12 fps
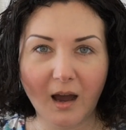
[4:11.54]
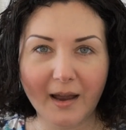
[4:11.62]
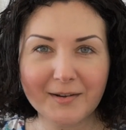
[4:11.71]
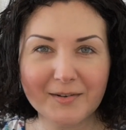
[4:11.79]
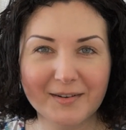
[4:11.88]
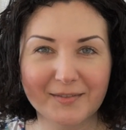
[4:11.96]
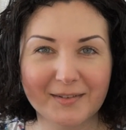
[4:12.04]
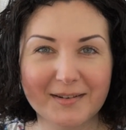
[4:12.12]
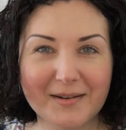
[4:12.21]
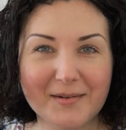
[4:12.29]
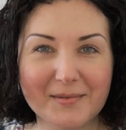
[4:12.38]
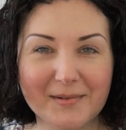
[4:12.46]
I don't even
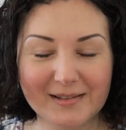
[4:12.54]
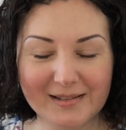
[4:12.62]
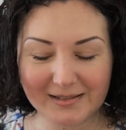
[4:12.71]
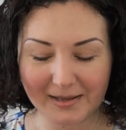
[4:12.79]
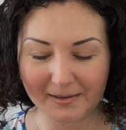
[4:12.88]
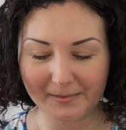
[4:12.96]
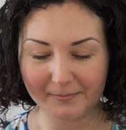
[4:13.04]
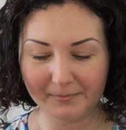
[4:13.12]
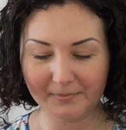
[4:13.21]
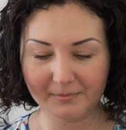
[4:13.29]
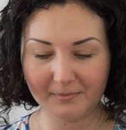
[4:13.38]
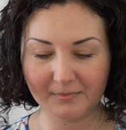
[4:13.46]
know what's I
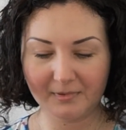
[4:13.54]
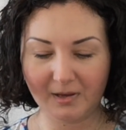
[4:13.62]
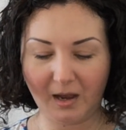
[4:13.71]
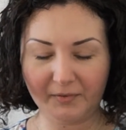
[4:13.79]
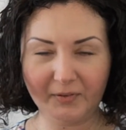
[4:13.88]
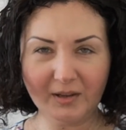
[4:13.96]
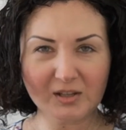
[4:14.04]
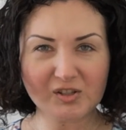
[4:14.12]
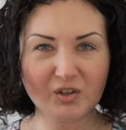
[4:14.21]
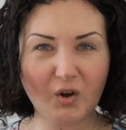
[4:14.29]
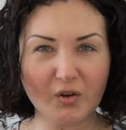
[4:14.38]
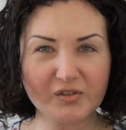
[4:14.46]
think
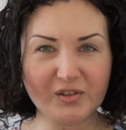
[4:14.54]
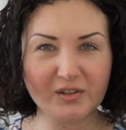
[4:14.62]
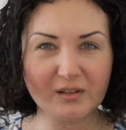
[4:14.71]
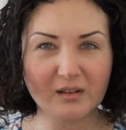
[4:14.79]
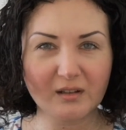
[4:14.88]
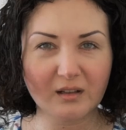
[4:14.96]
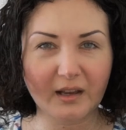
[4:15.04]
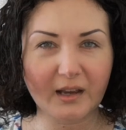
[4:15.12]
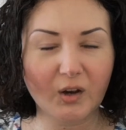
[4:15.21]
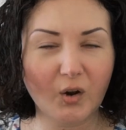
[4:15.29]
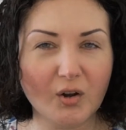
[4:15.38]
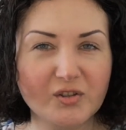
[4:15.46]
it's cotton, like
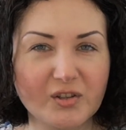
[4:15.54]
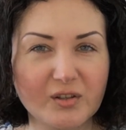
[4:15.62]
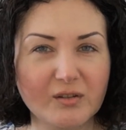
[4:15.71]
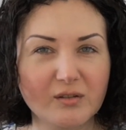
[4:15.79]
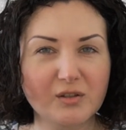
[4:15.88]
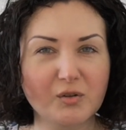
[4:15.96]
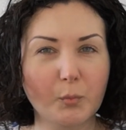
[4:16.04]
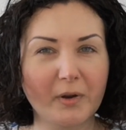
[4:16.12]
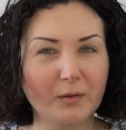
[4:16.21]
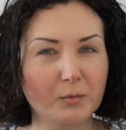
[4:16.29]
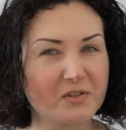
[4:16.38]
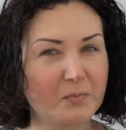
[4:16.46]
a cotton
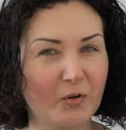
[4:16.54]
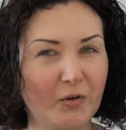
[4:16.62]
twill with